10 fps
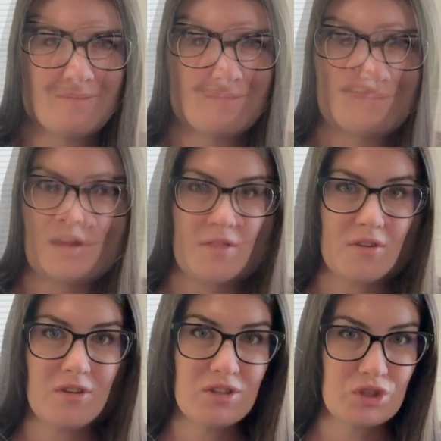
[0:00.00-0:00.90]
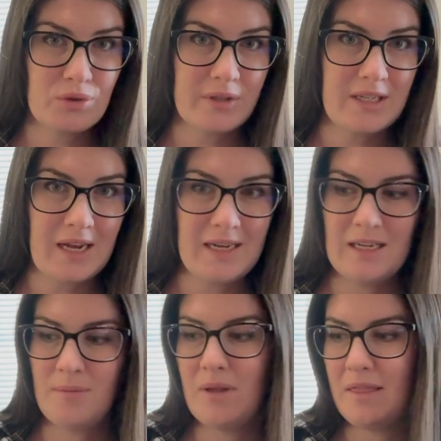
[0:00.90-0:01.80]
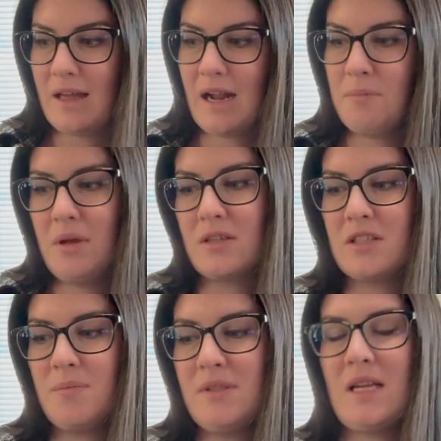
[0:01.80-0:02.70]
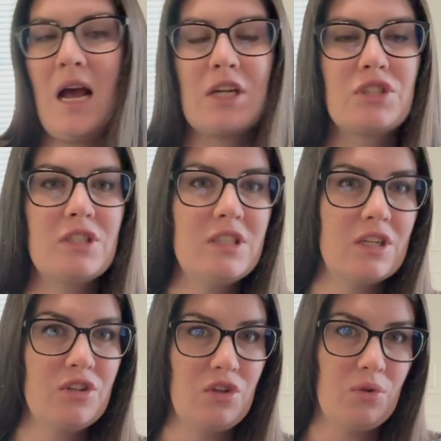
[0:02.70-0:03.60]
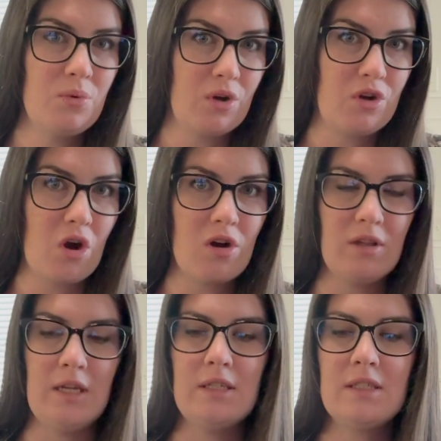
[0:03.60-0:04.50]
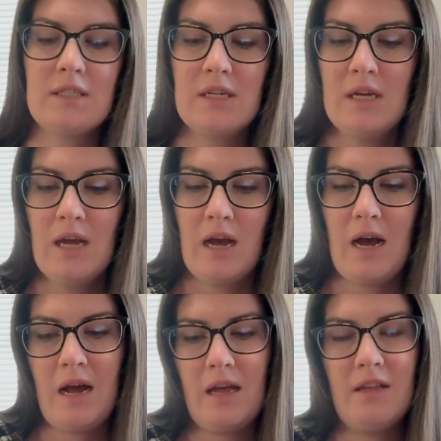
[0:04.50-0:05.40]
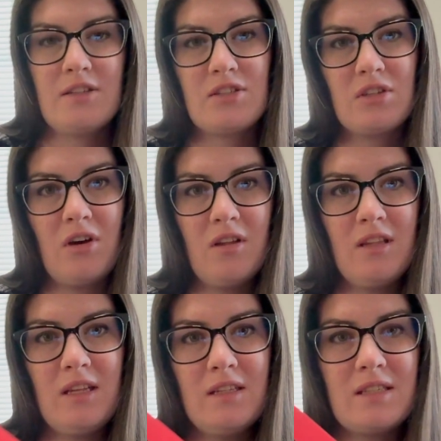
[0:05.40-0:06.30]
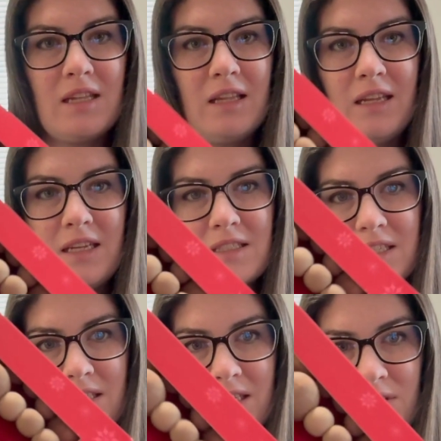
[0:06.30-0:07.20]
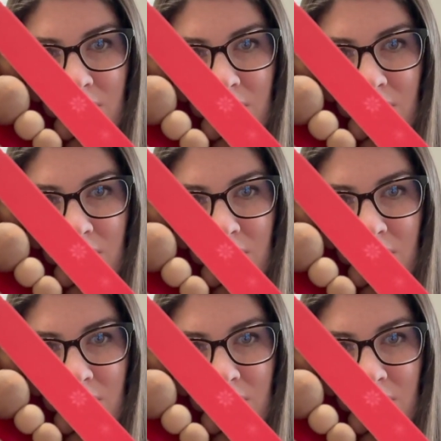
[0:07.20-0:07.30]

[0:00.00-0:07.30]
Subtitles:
Another tree item that I picked up is actually a new garland. I saw these and they instantly